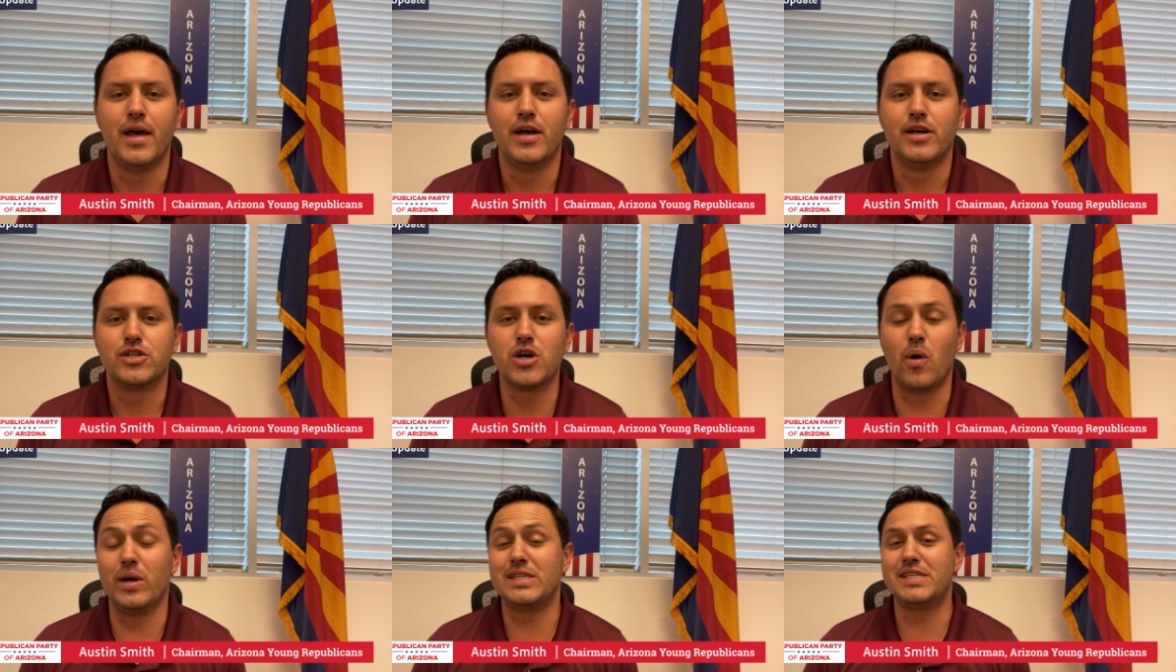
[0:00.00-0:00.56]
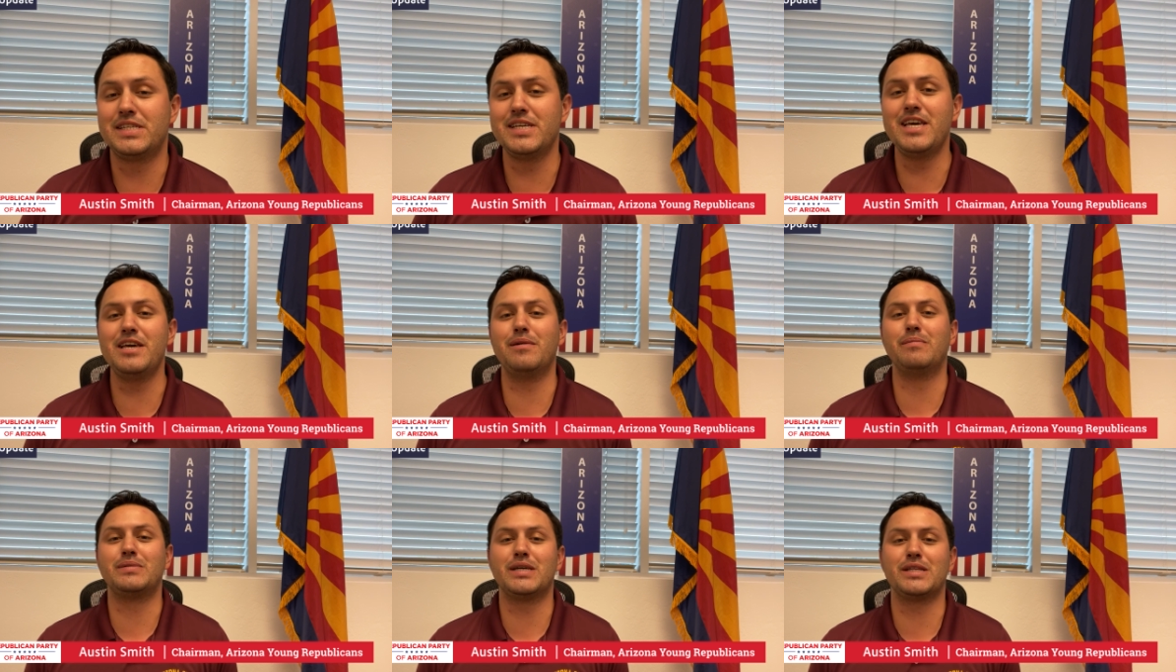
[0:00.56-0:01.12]
So it
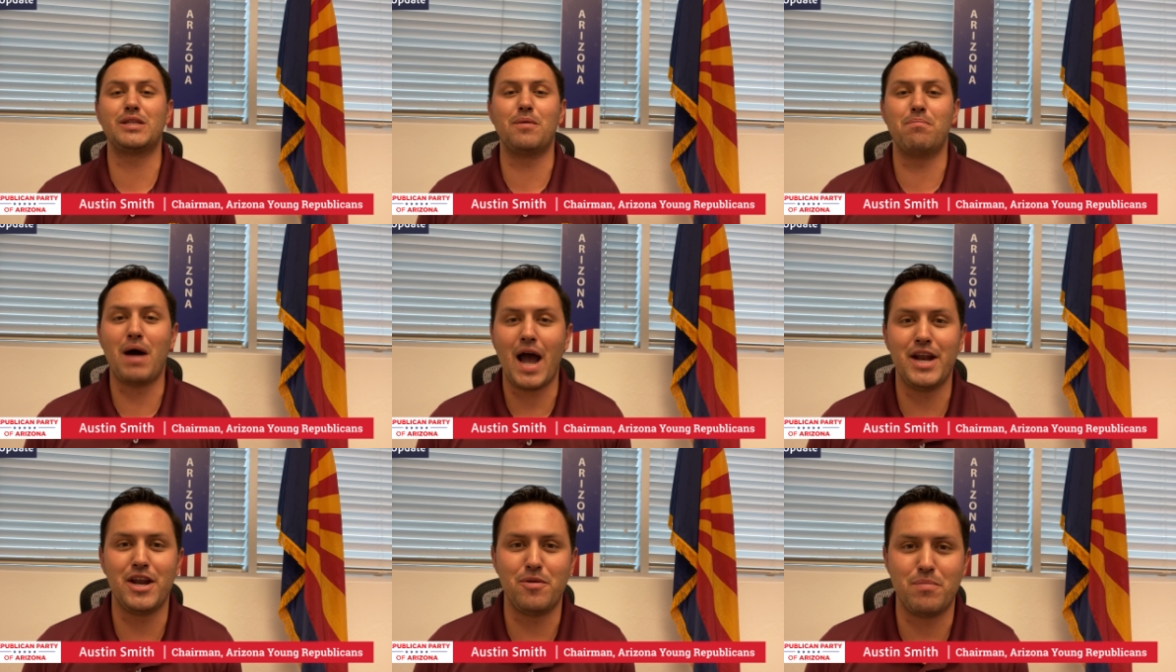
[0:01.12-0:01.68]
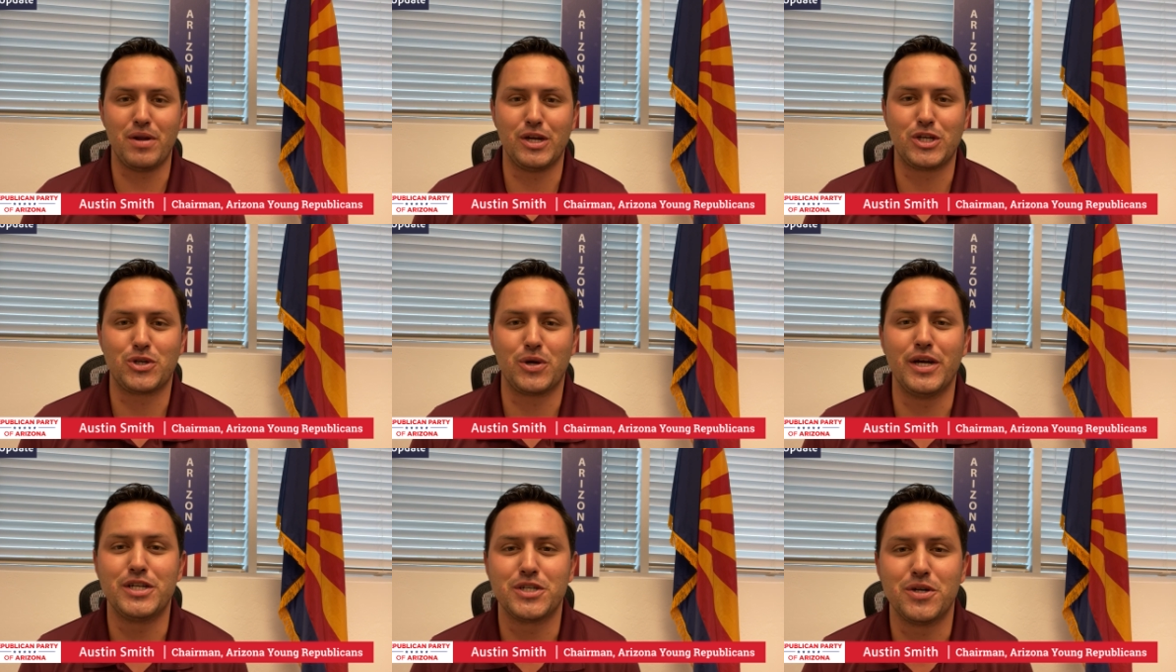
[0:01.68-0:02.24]
seems that the Biden
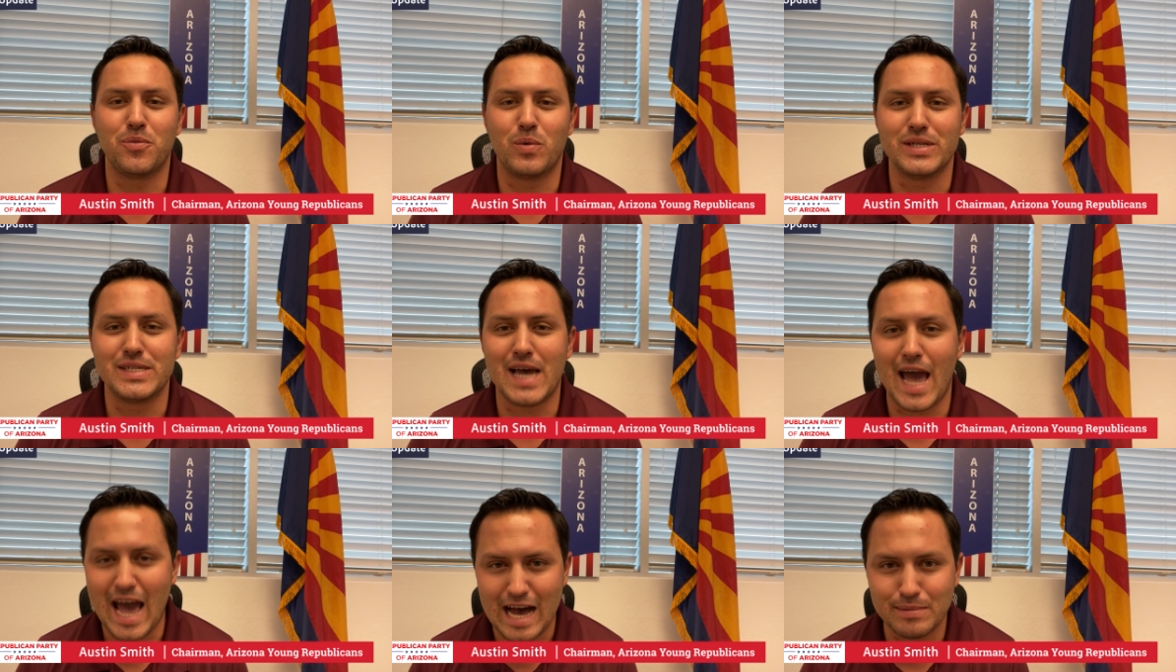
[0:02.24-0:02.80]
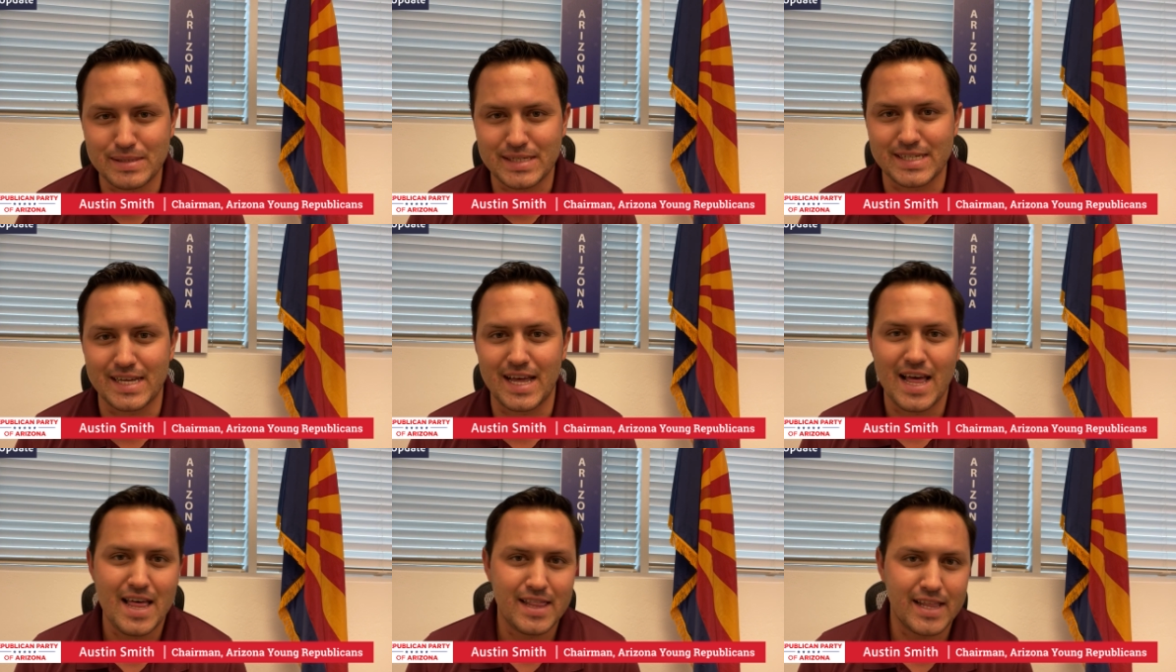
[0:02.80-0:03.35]
administration was
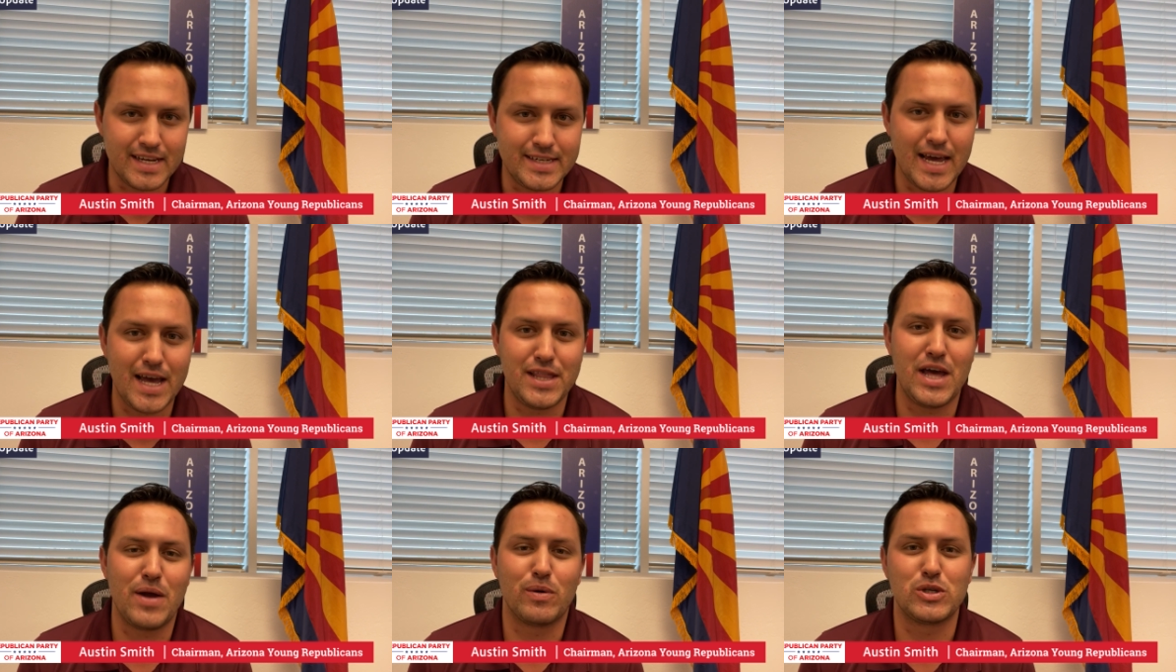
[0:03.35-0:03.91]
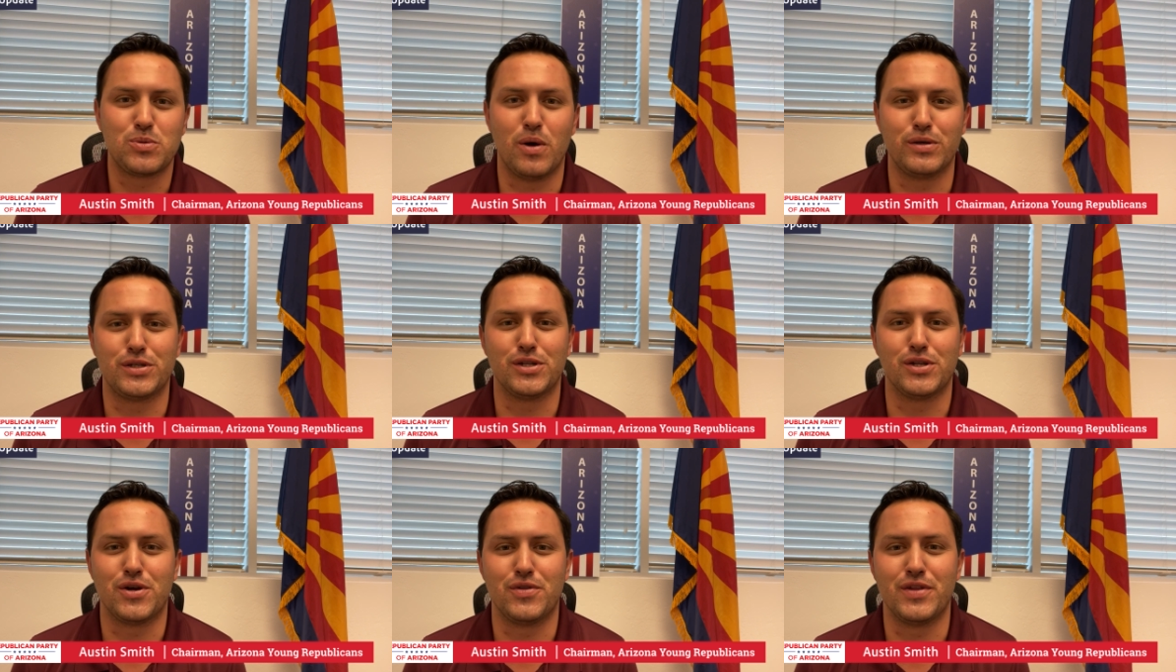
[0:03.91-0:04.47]
absent the day they were supposed to
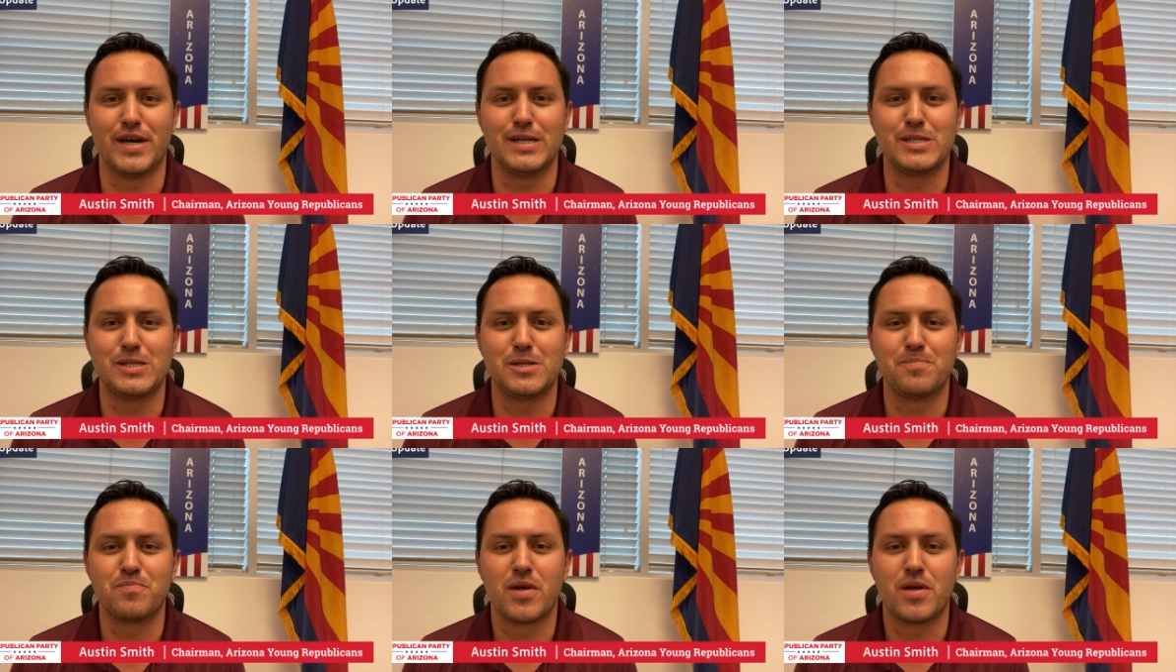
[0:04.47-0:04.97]
learn this.